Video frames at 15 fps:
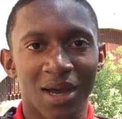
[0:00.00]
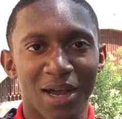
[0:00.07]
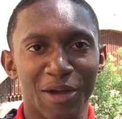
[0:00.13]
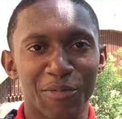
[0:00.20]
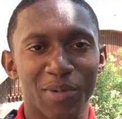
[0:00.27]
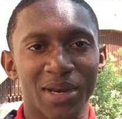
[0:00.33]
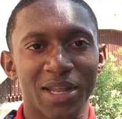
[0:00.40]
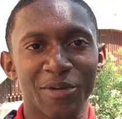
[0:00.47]
Hi,
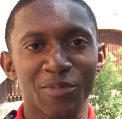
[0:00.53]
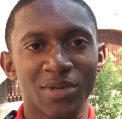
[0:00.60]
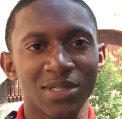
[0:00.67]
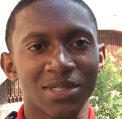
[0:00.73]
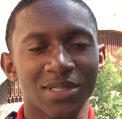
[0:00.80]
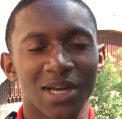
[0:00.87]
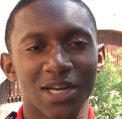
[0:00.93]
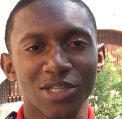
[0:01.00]
my name
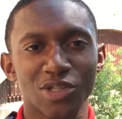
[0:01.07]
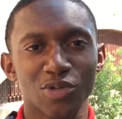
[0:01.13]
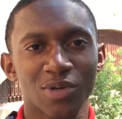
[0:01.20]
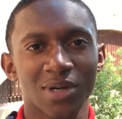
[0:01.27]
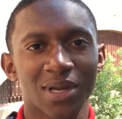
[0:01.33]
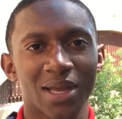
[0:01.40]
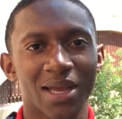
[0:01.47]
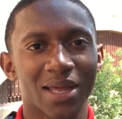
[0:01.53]
is
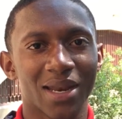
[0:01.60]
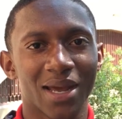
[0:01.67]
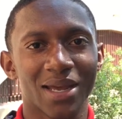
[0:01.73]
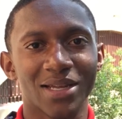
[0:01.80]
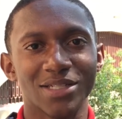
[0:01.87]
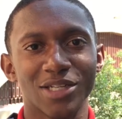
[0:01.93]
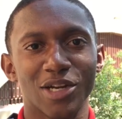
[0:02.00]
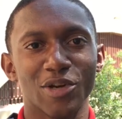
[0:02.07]
Joshua, and I
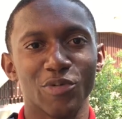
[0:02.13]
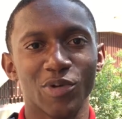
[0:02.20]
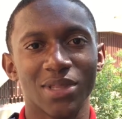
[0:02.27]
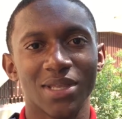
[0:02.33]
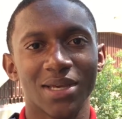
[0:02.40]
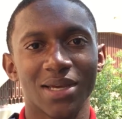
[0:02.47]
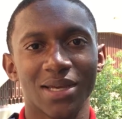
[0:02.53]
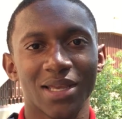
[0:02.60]
intern with
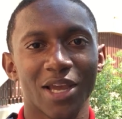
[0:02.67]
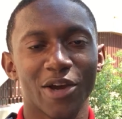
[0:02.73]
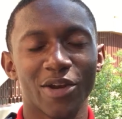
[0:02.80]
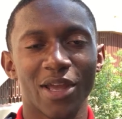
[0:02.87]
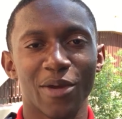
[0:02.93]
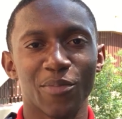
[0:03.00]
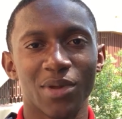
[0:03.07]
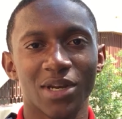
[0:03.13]
the
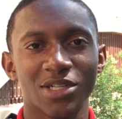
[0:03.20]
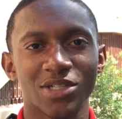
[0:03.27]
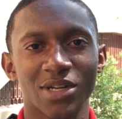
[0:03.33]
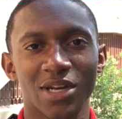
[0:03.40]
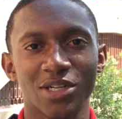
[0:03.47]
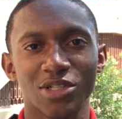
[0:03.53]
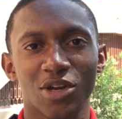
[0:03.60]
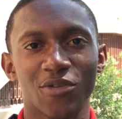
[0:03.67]
County
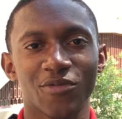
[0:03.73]
Administrator's